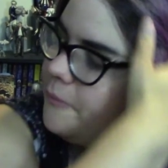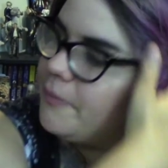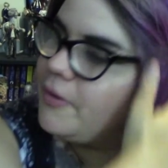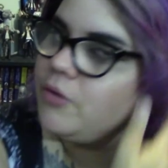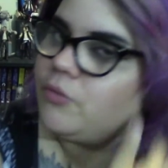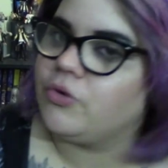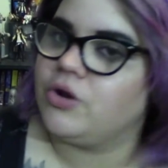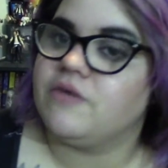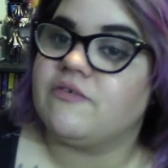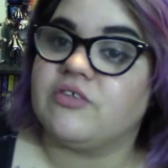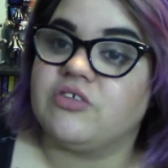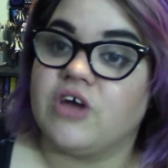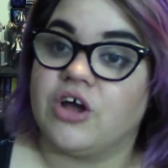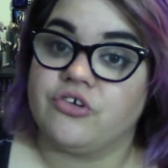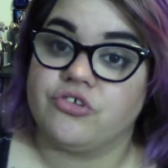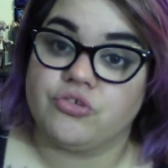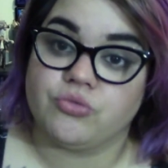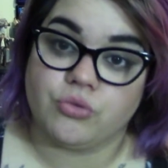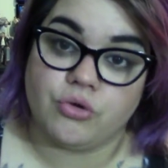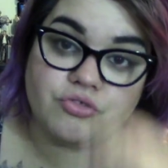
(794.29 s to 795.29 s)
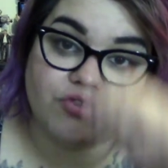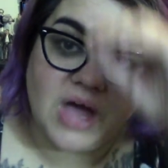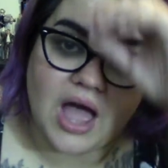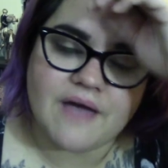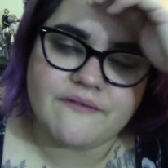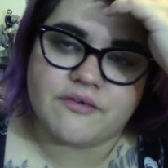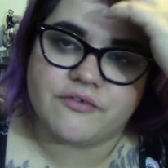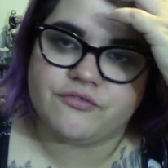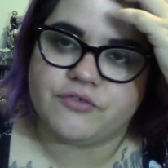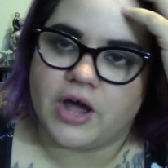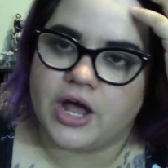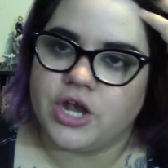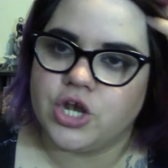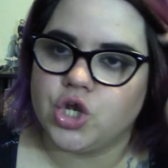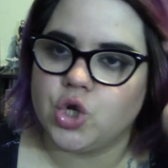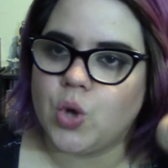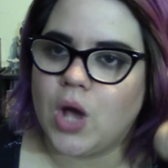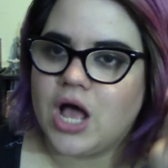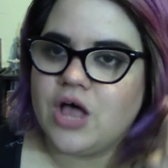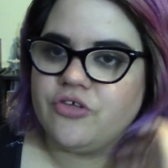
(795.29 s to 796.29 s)
but it won't even touch the roots. I have a friend
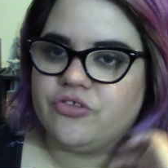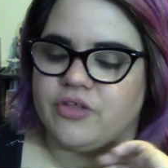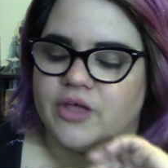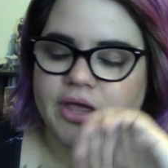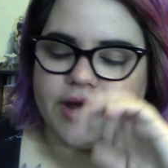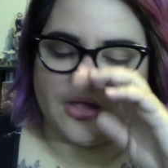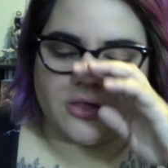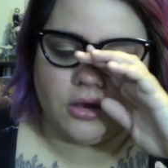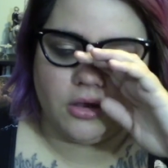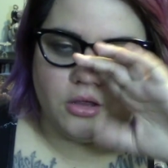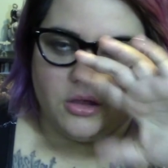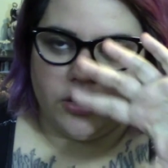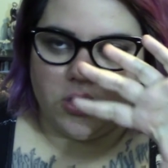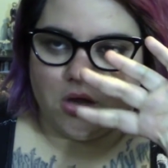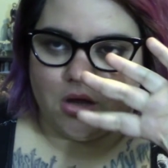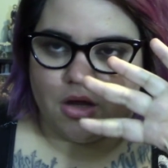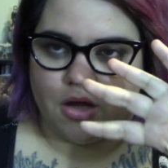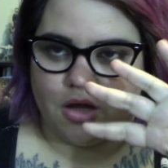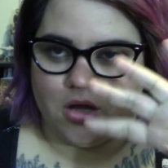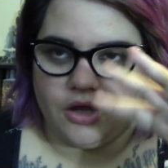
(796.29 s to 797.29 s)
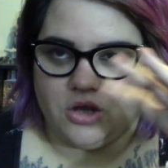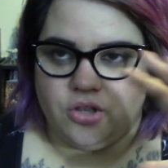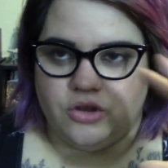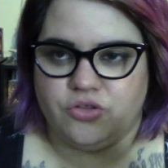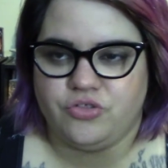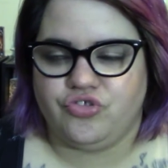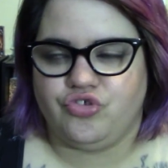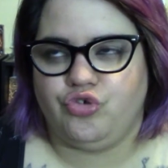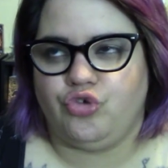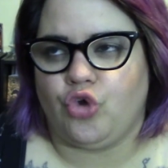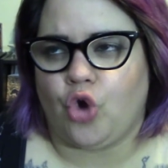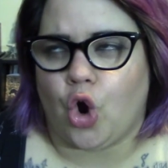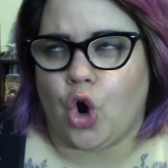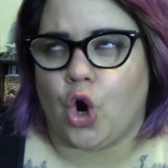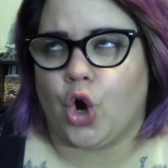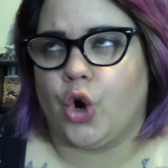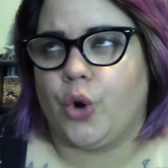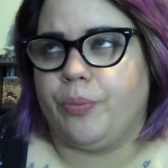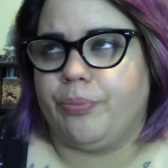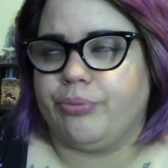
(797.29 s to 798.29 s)
who has like
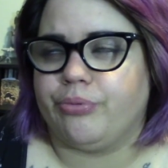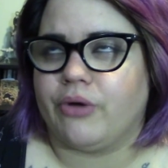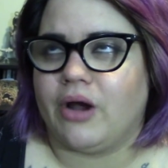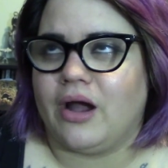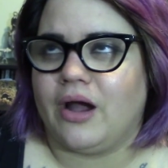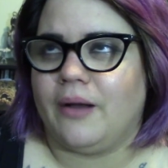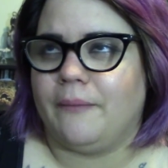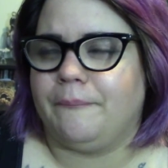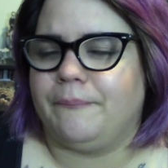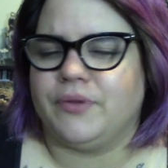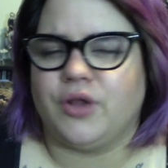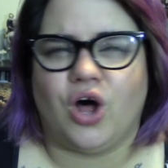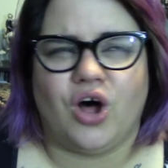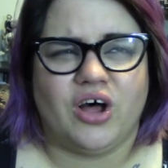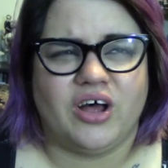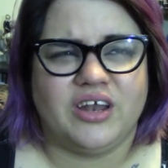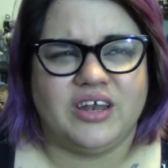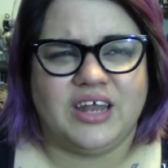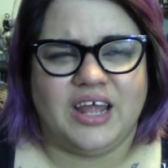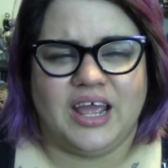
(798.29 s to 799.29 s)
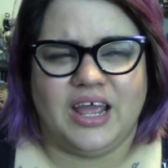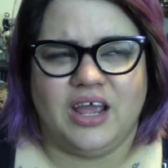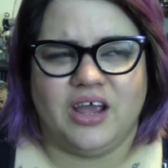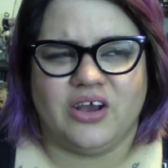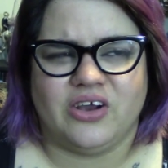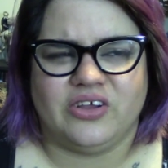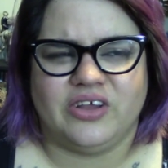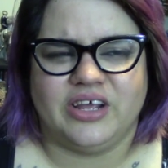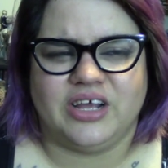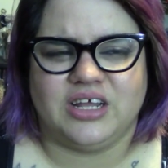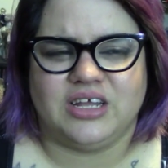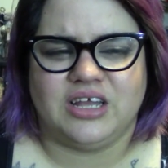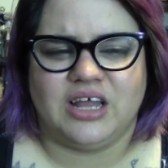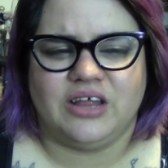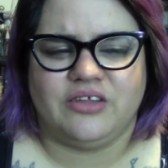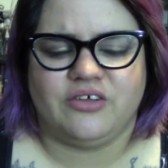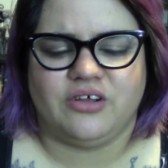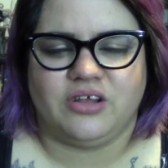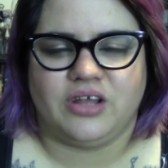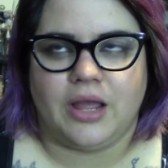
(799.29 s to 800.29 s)
dark blonde hair, like
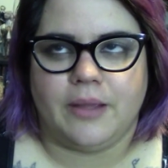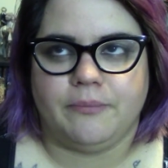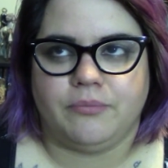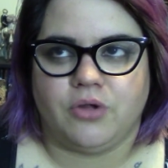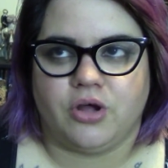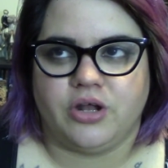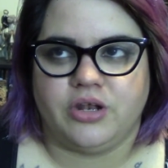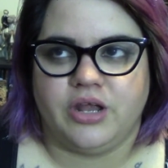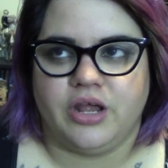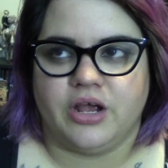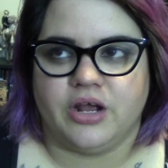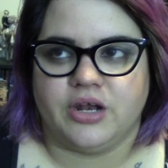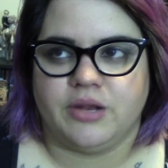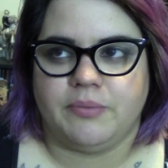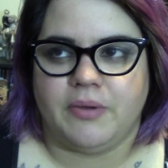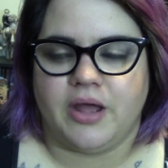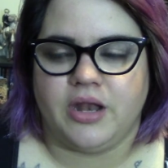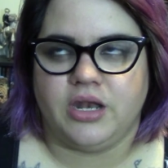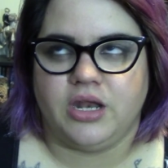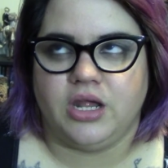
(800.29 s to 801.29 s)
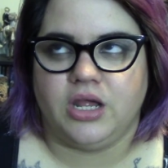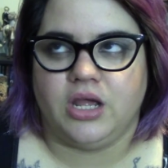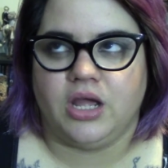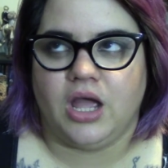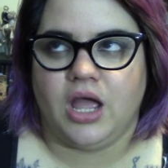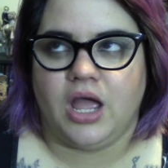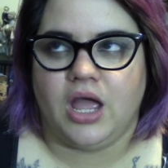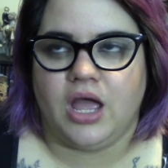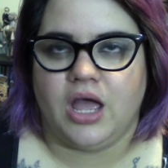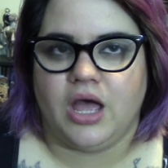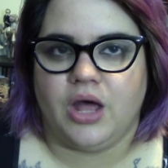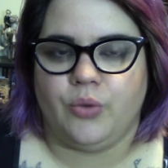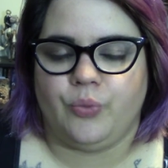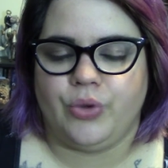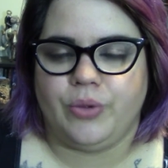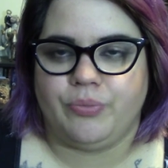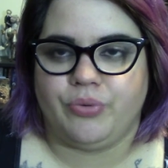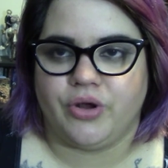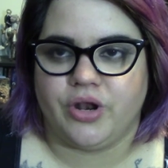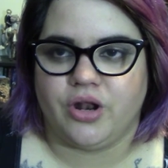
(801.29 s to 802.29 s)
to light blonde hair depending, and
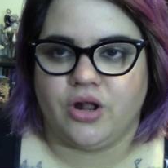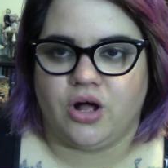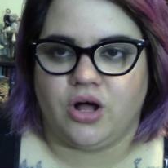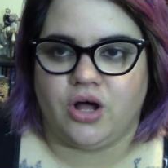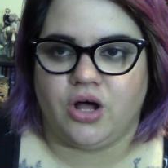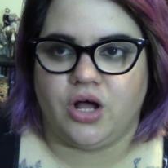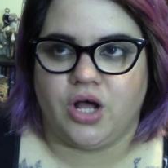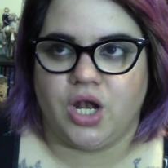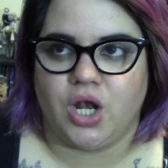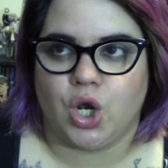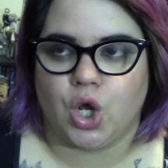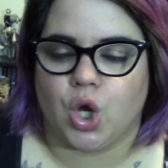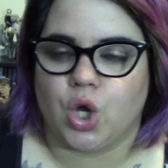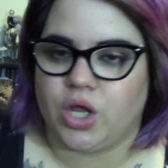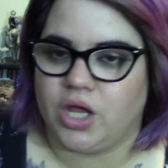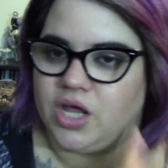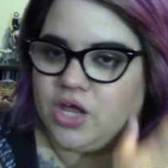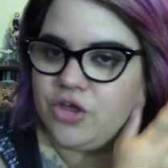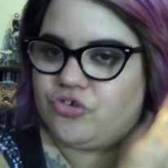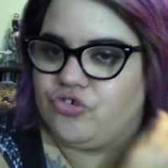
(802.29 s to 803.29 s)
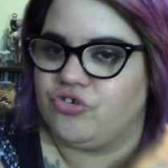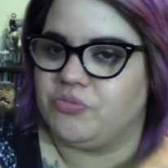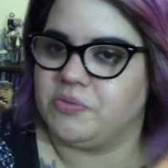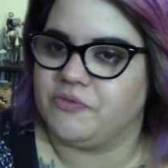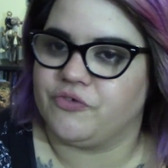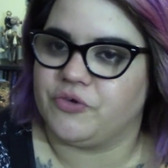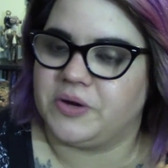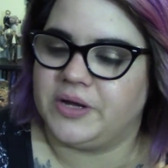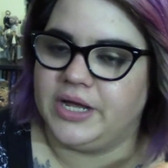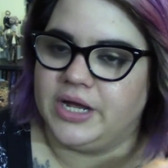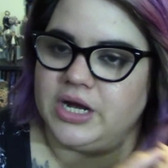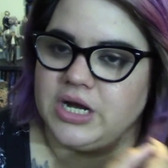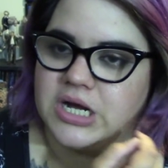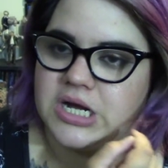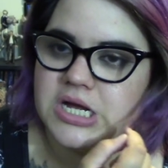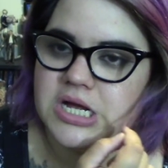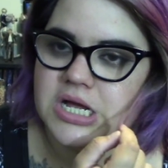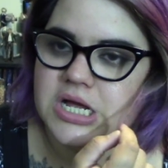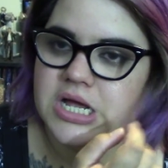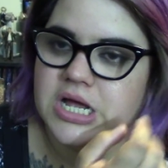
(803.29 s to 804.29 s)
we put it on like a strip of her
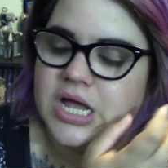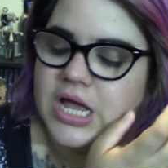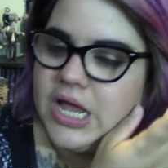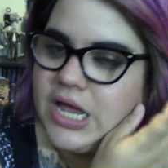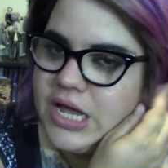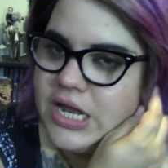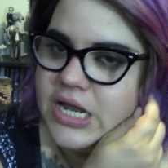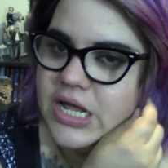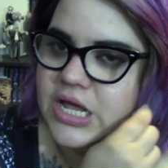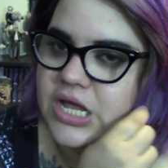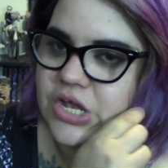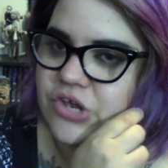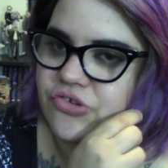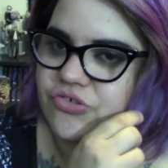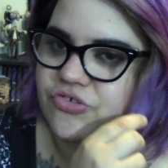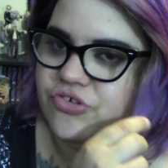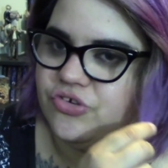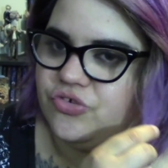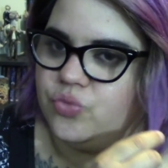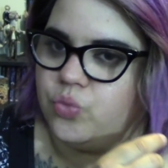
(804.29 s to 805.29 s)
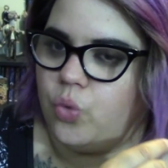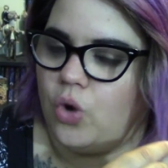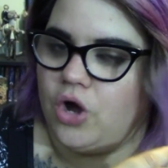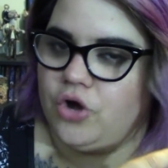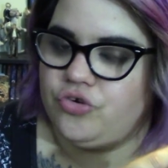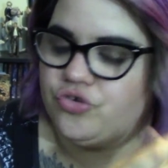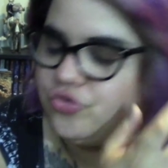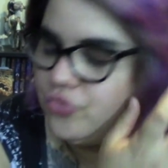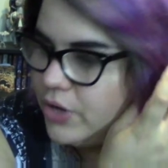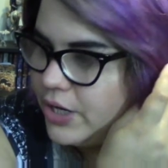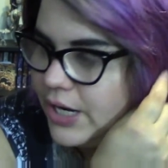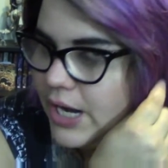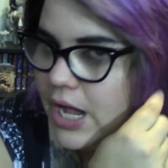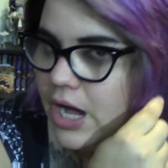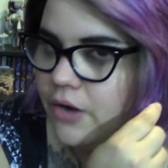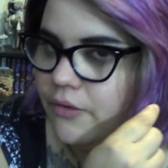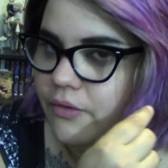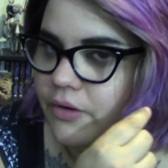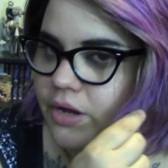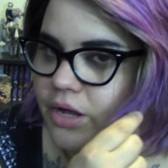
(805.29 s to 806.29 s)
hair and it just washed right
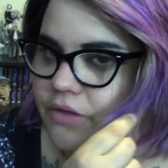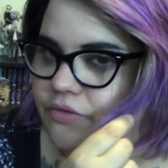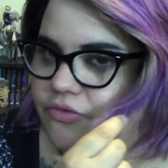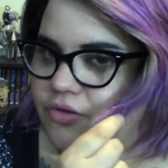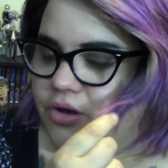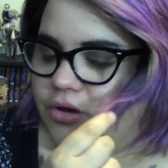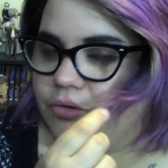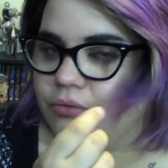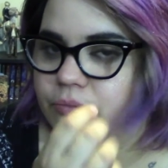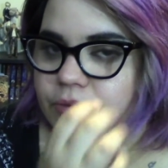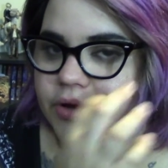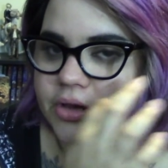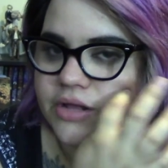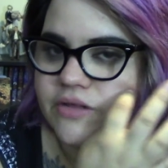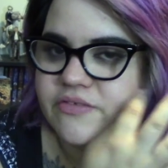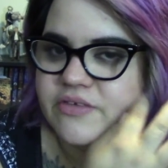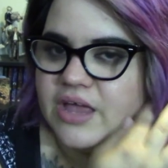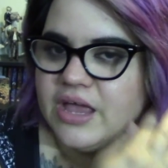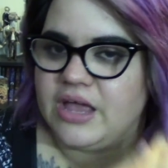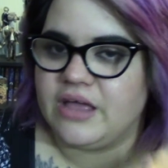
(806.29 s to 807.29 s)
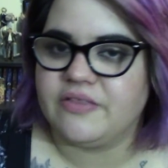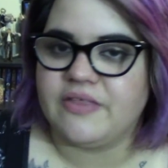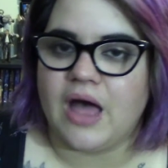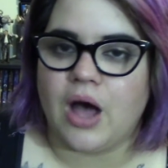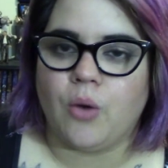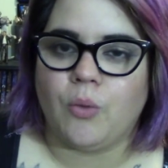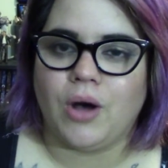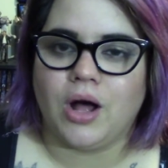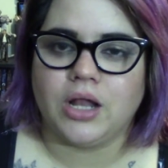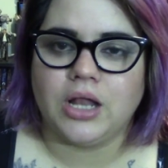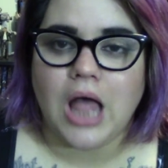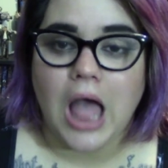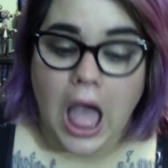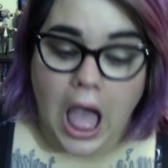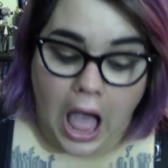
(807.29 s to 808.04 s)
out. It didn't really take that well.